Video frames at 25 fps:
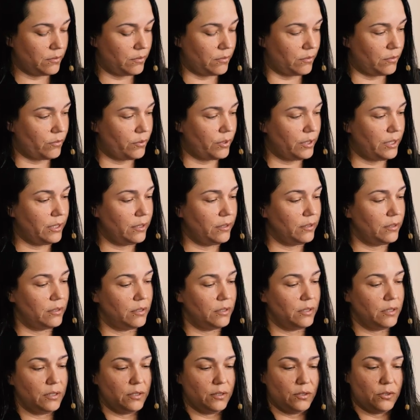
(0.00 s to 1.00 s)
Okay?
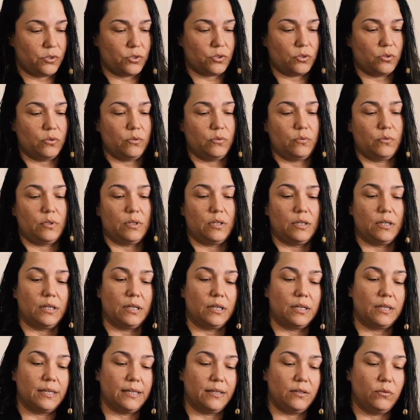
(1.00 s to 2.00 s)
So
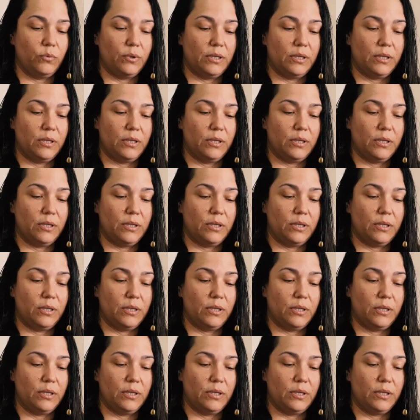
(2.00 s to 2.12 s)
again,